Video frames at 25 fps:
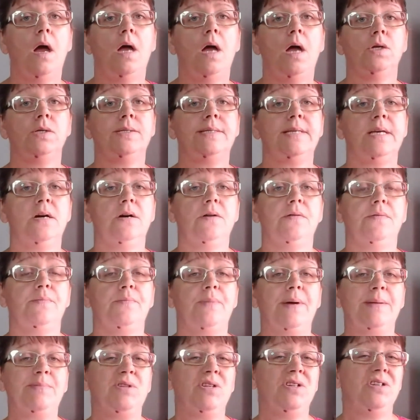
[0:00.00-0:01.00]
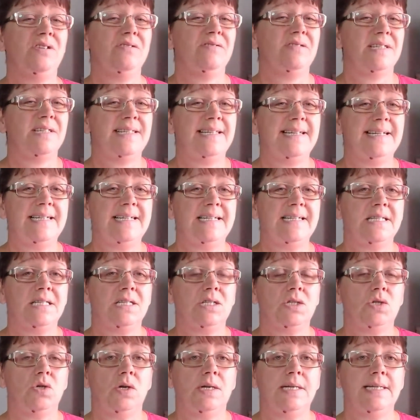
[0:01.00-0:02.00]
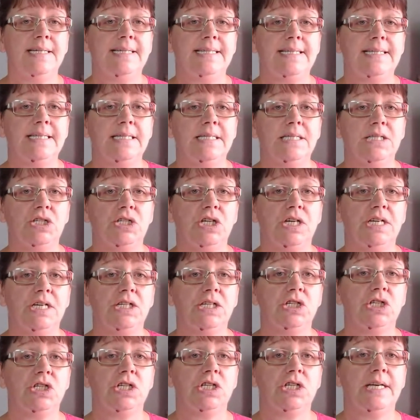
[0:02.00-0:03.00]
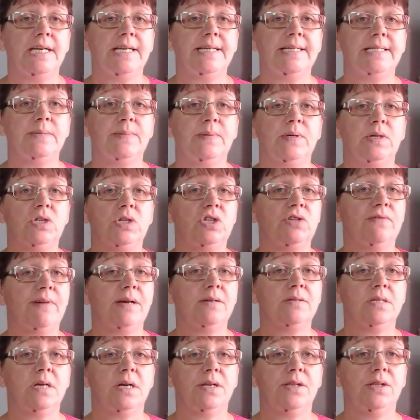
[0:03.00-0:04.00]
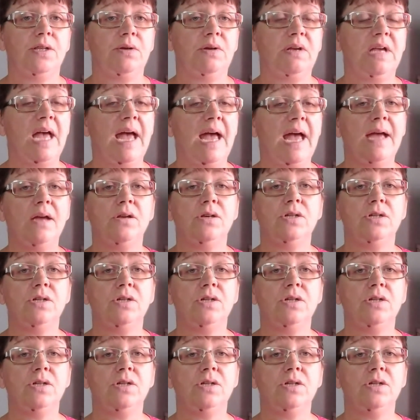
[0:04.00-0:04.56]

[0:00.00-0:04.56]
yourself, perhaps you use a cylinder that's not listed in the cheat sheets because you're outside the UK,